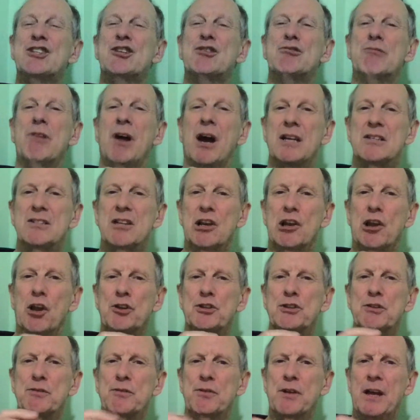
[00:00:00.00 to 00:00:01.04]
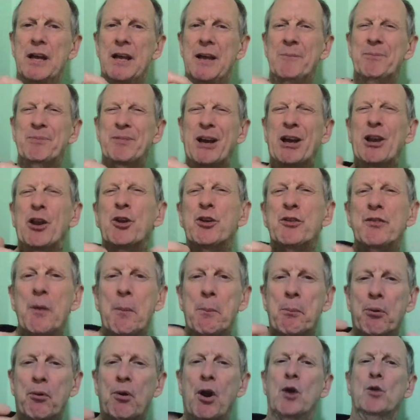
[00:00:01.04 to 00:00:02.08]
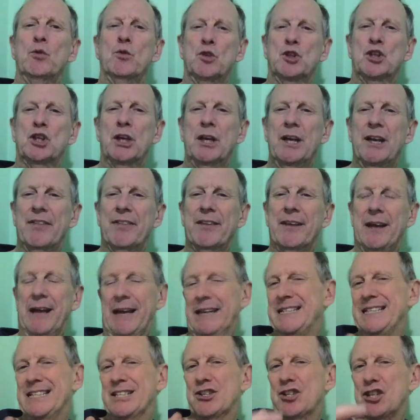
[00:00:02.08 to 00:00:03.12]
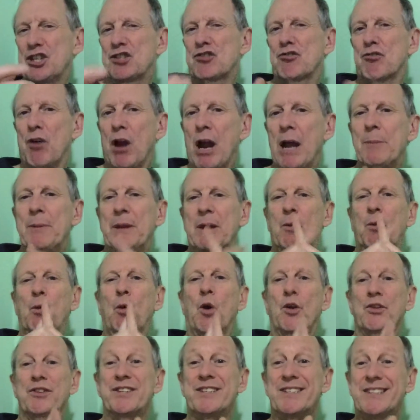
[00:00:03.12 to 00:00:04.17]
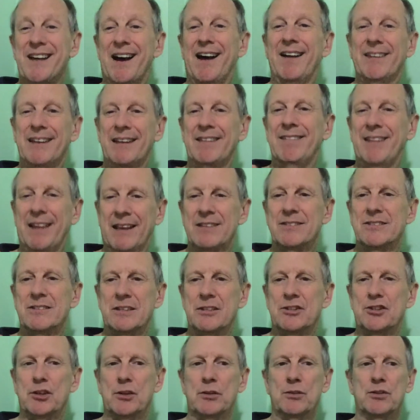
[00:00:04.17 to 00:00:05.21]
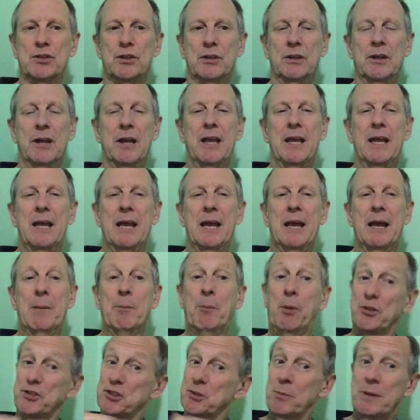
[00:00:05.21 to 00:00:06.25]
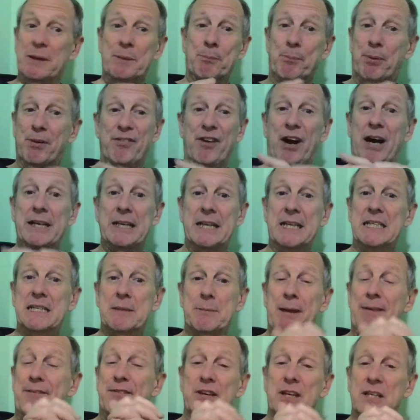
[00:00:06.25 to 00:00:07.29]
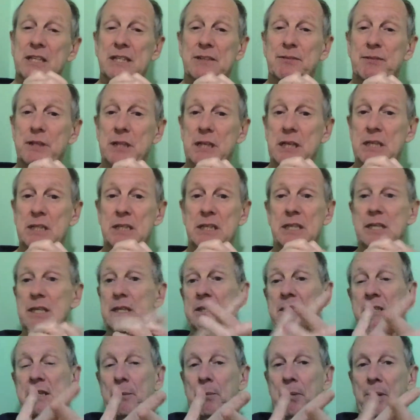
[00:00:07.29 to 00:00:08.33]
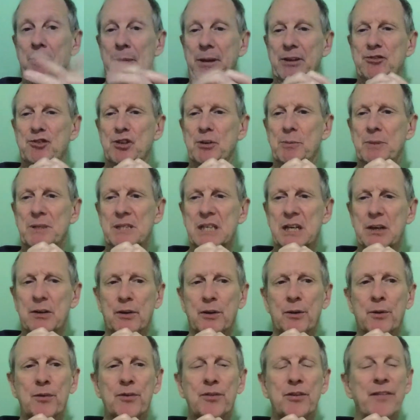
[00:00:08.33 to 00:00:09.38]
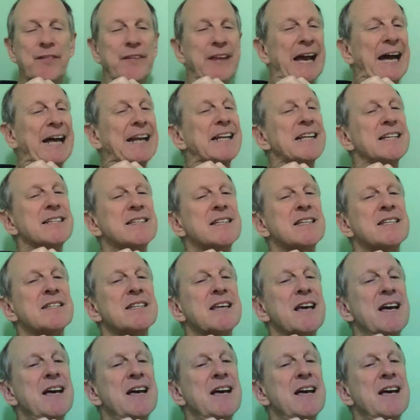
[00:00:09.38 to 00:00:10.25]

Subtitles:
to write a lot of approach, that is, describing what's done in the institution, possibly providing some evidence for this in supplementary materials in the annexes,